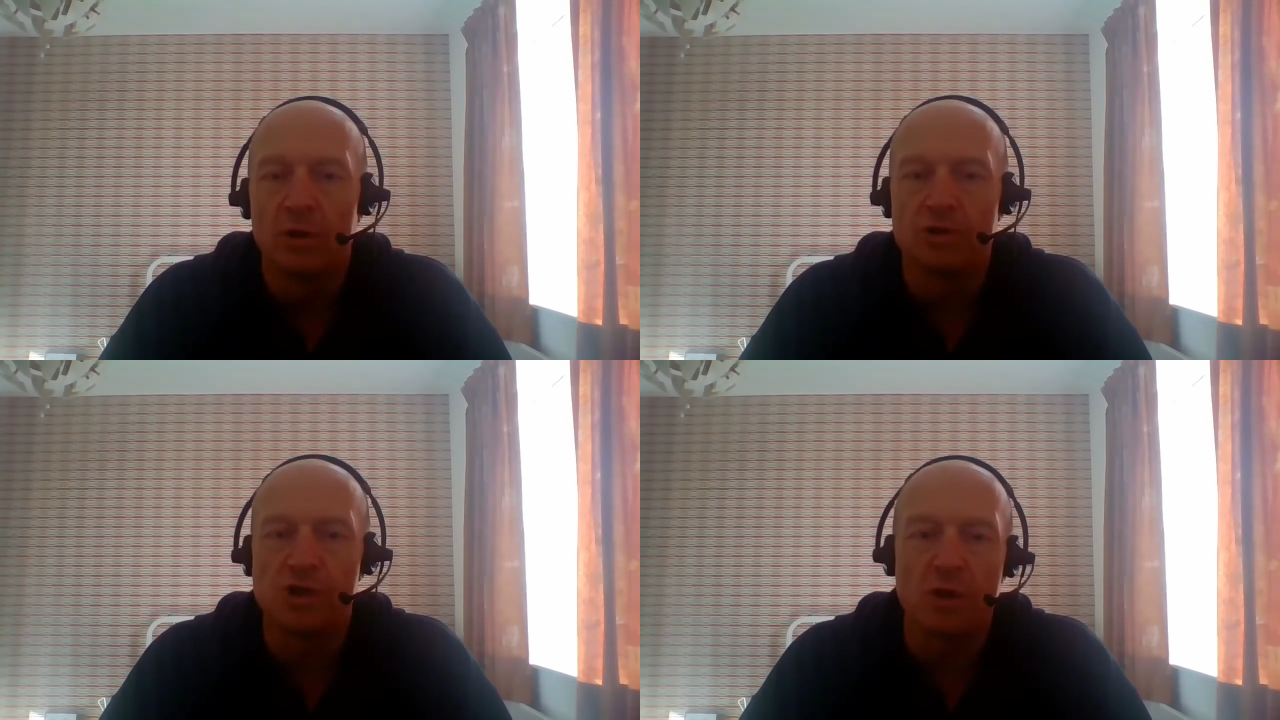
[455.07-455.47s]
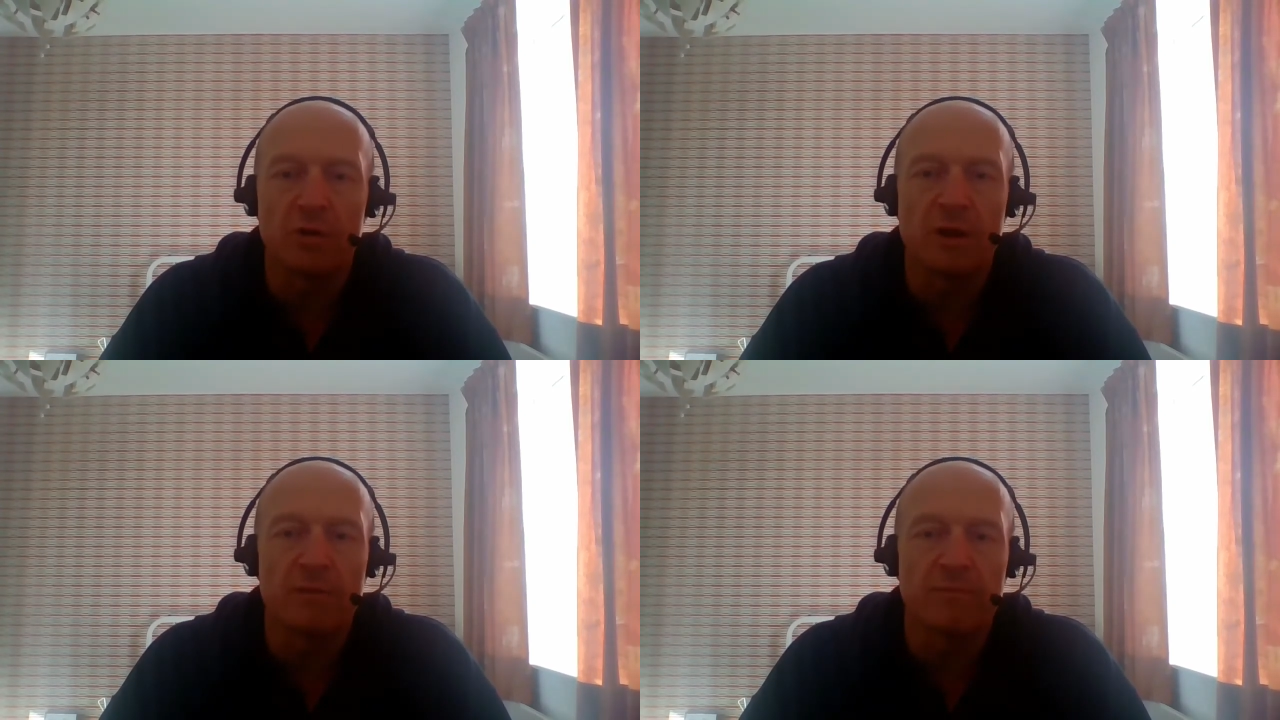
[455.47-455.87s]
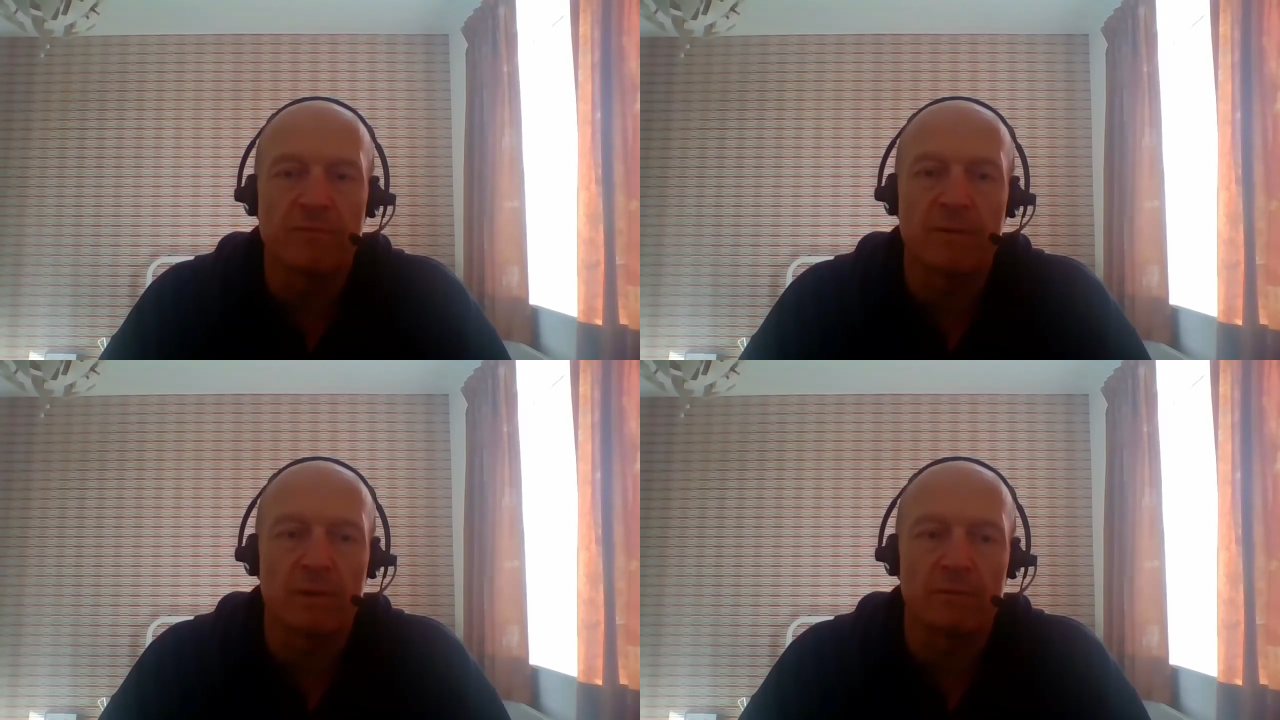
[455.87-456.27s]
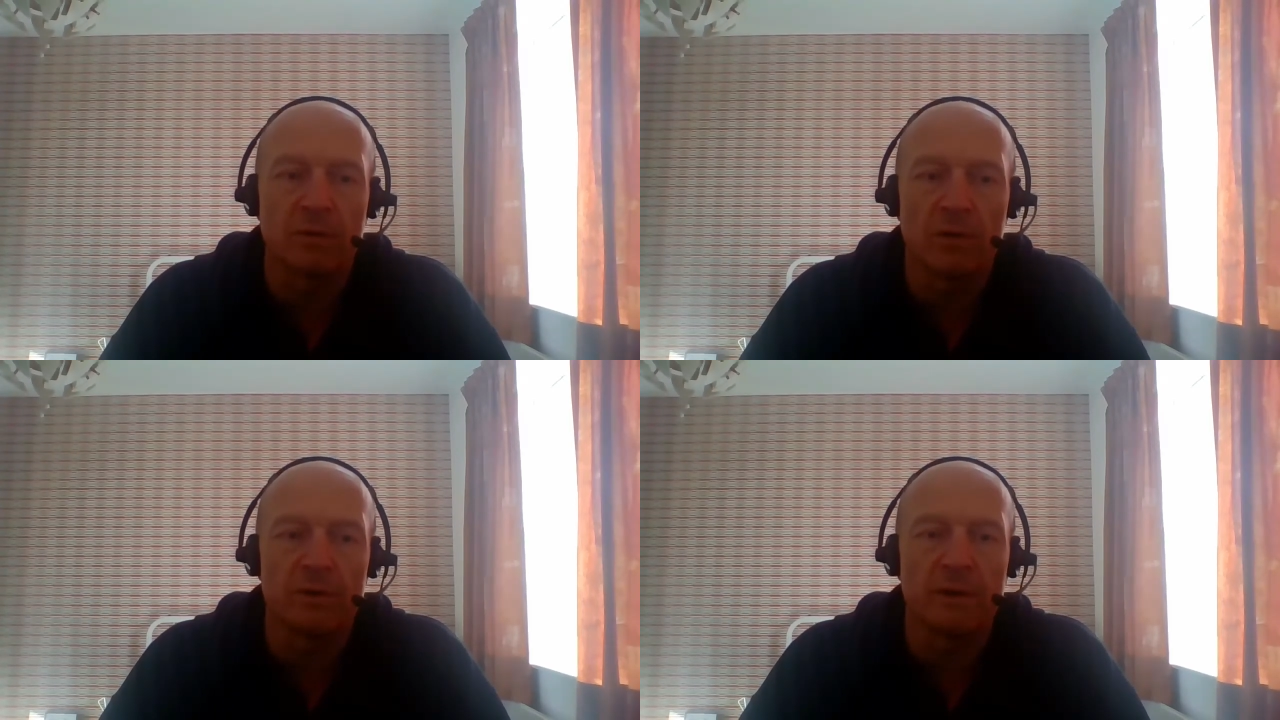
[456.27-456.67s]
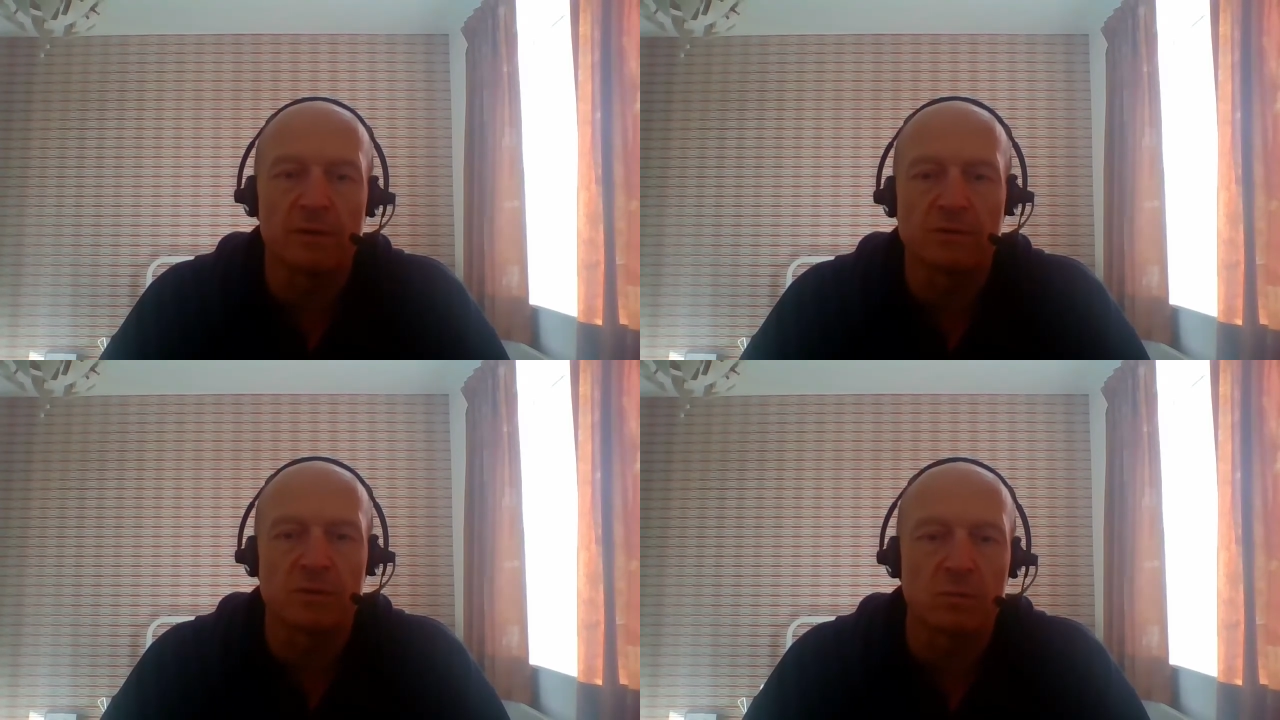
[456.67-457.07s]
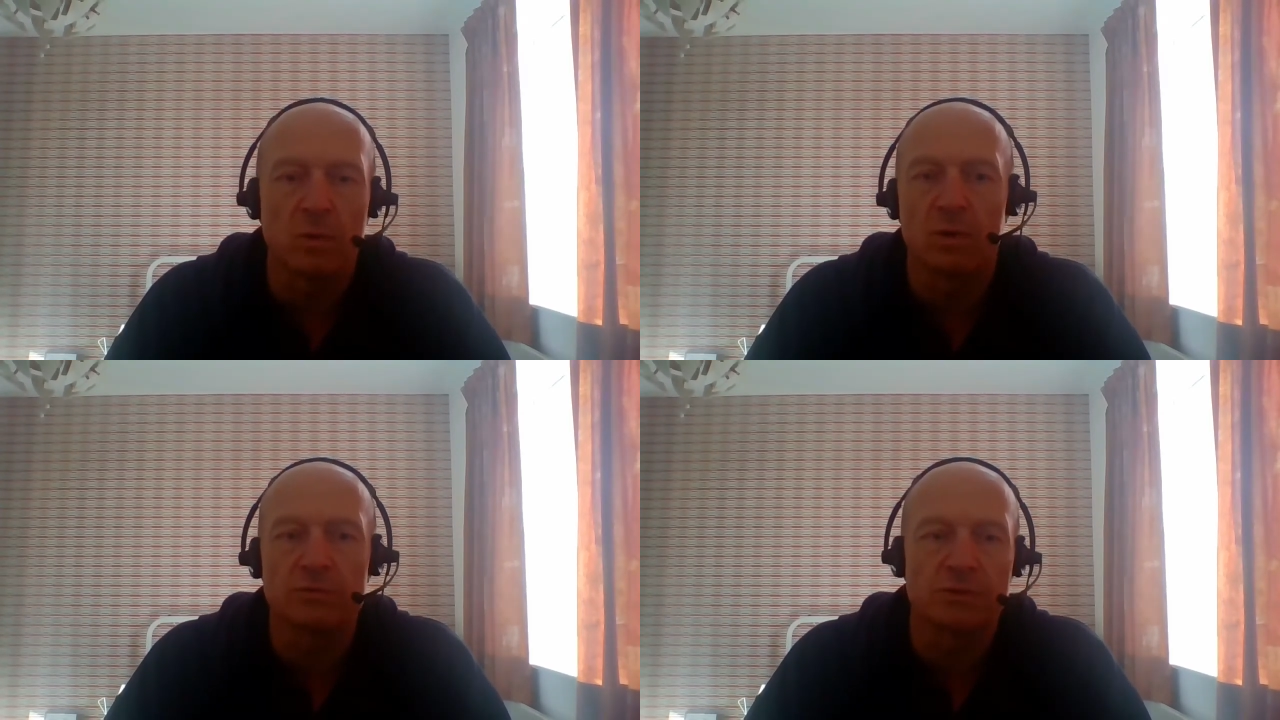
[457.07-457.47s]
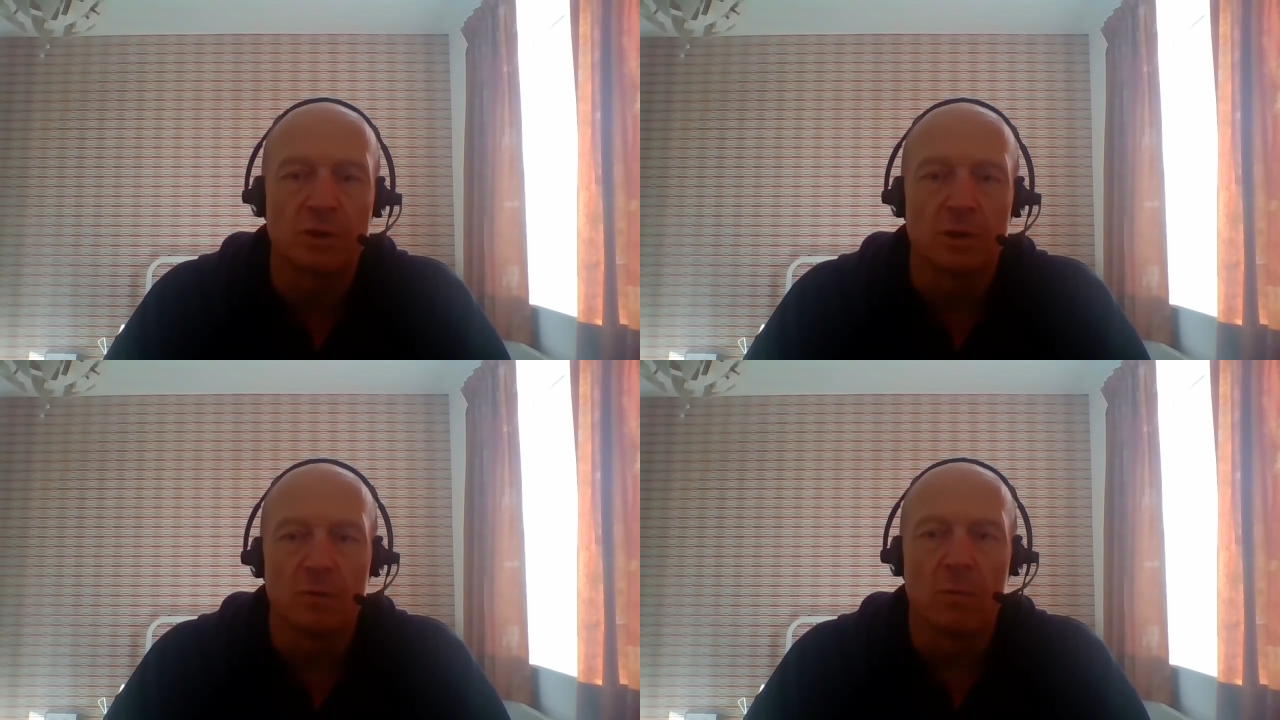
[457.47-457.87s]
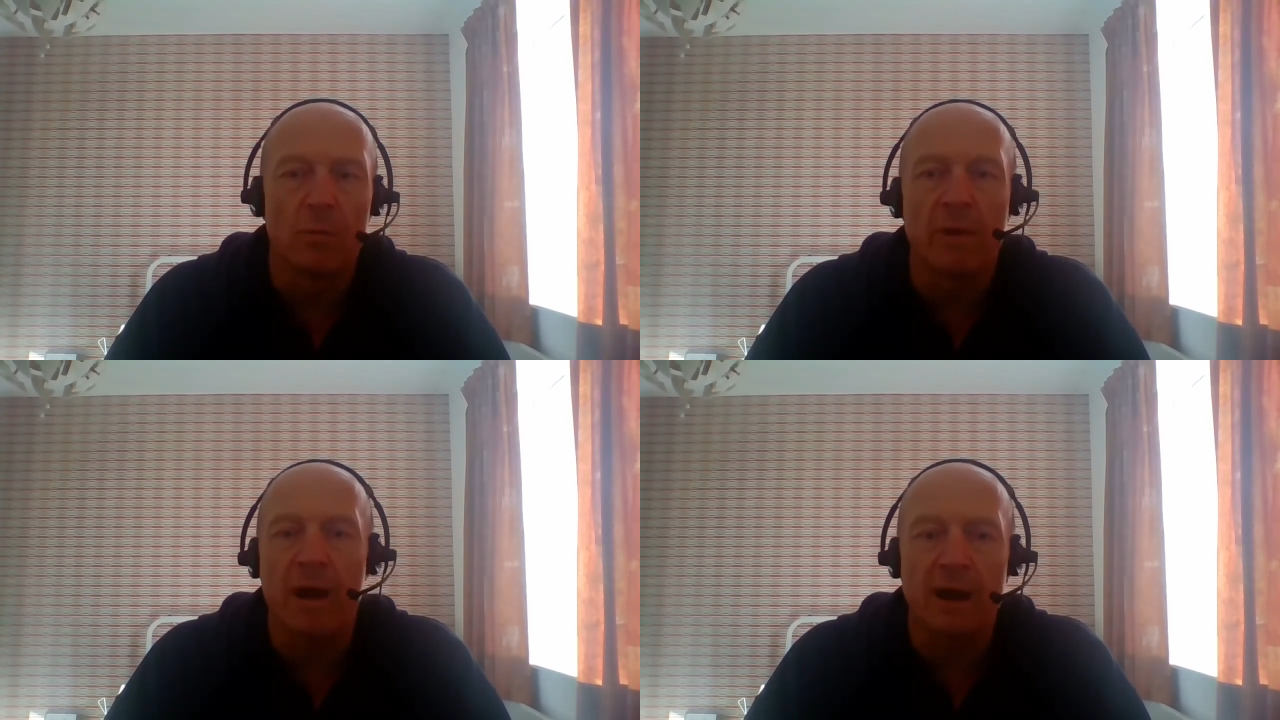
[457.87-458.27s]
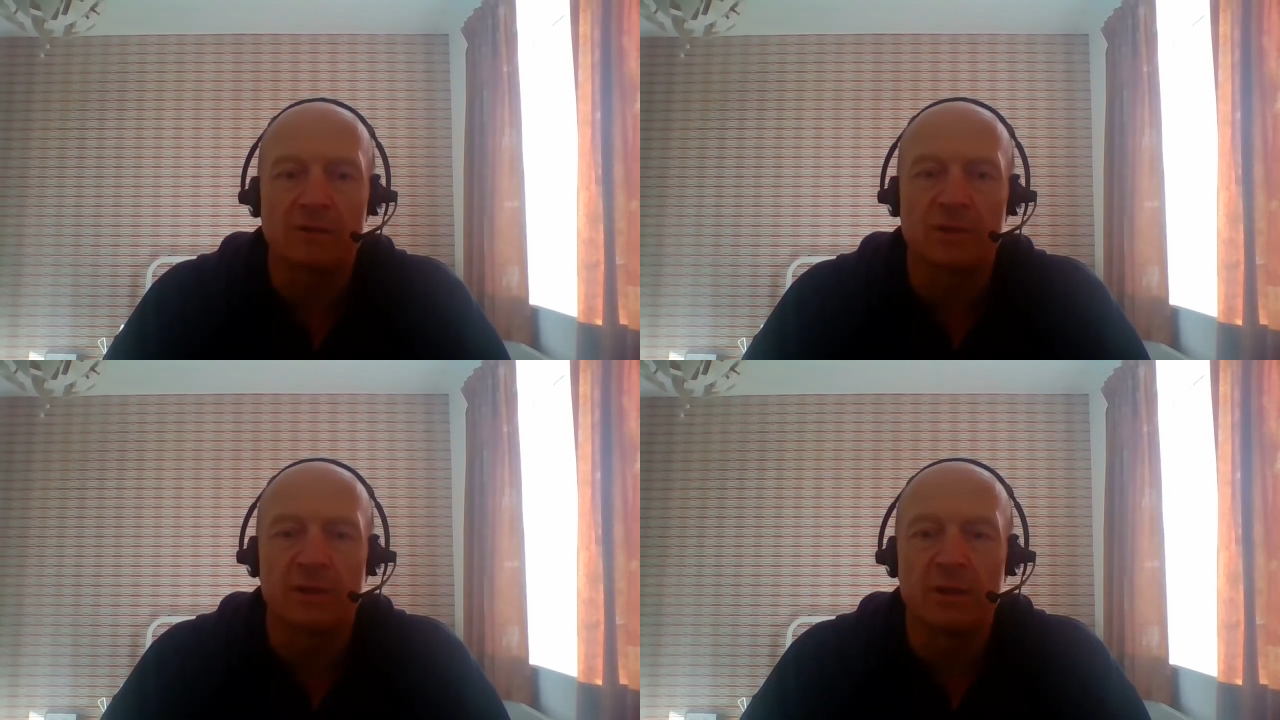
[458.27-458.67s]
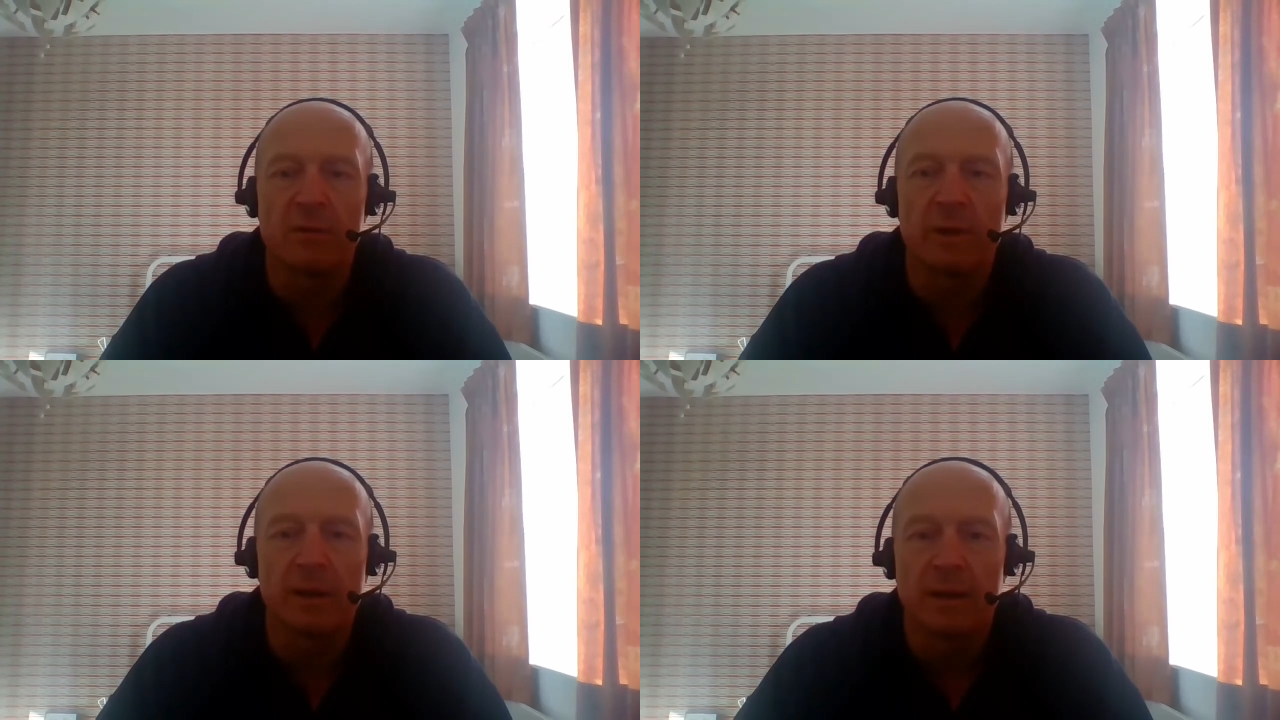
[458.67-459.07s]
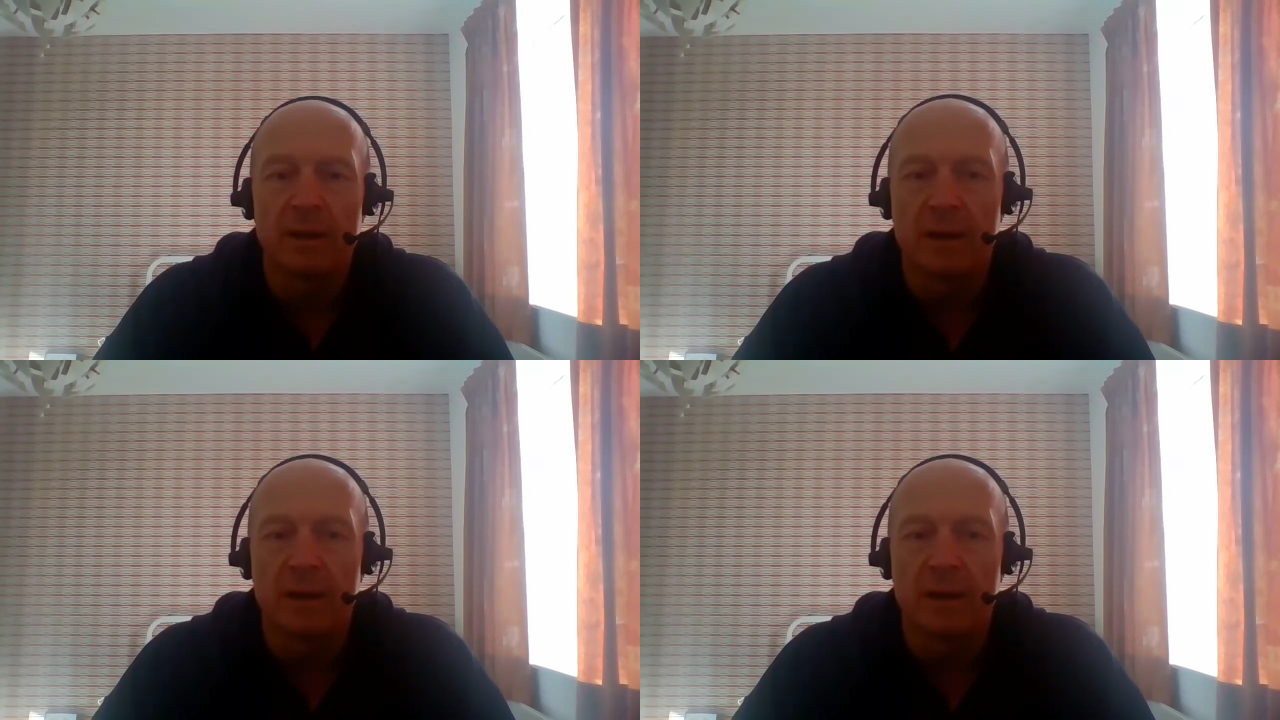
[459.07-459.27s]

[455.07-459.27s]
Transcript: journey of learning as to what we're actually doing.